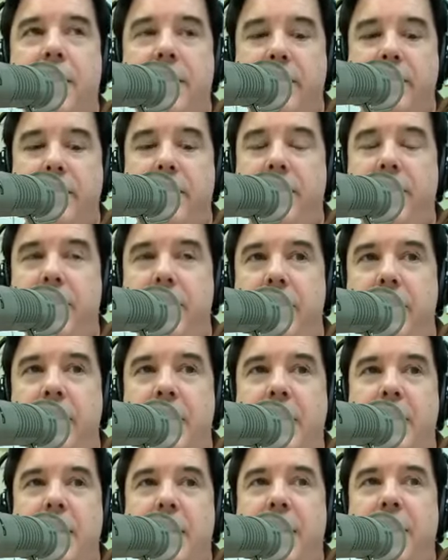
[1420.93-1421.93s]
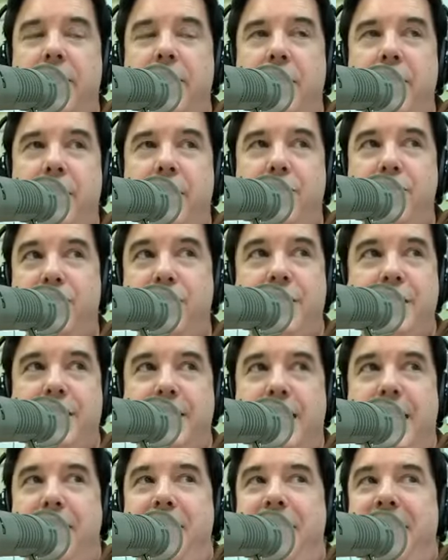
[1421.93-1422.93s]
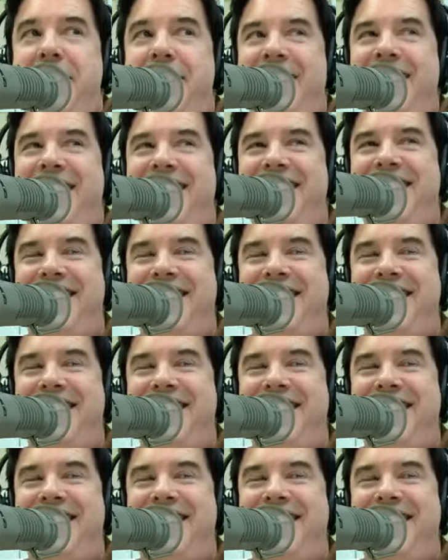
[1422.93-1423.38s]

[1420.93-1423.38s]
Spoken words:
of. If you're interested, Terry.